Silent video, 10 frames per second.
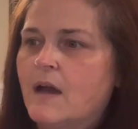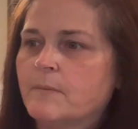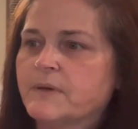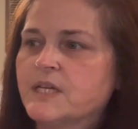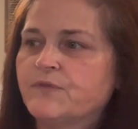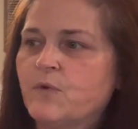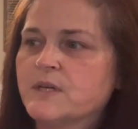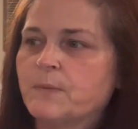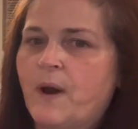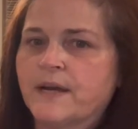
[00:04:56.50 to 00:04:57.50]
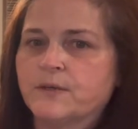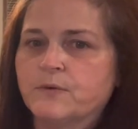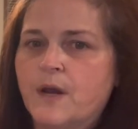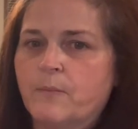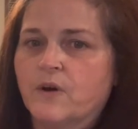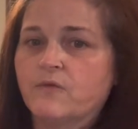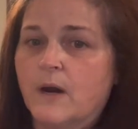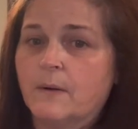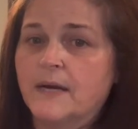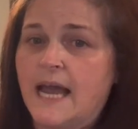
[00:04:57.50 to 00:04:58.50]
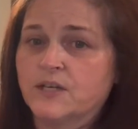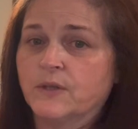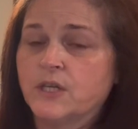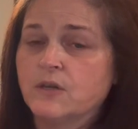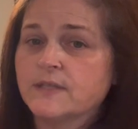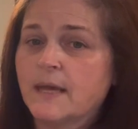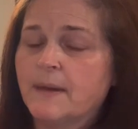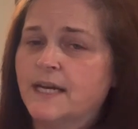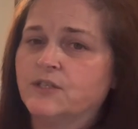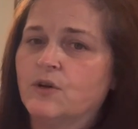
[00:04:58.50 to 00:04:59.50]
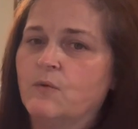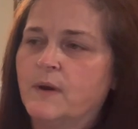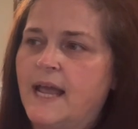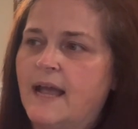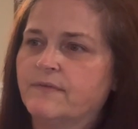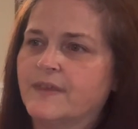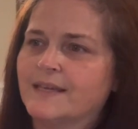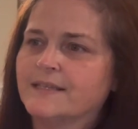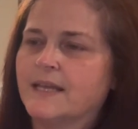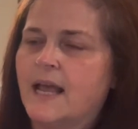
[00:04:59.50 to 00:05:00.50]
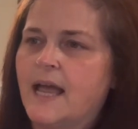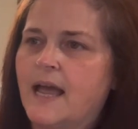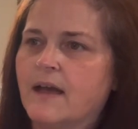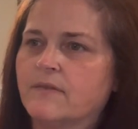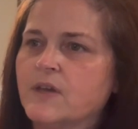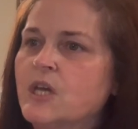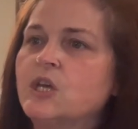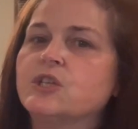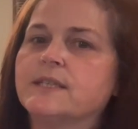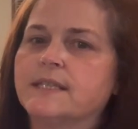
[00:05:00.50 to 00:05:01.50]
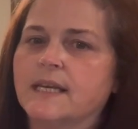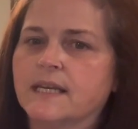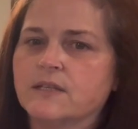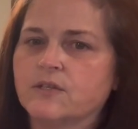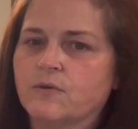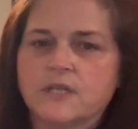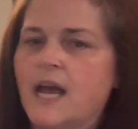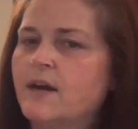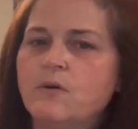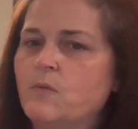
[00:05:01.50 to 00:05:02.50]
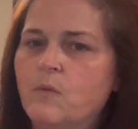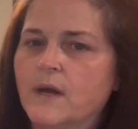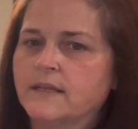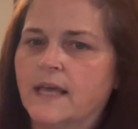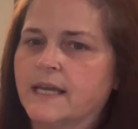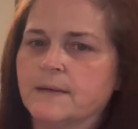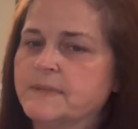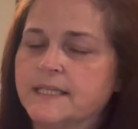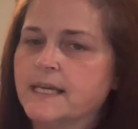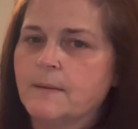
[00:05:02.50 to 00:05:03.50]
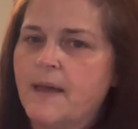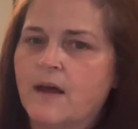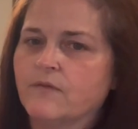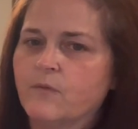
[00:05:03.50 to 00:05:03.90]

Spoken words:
because 4 is a practical number of where I would actually use them, and I don't want to have things that I have just sitting in storage. I don't want like an obscene amount of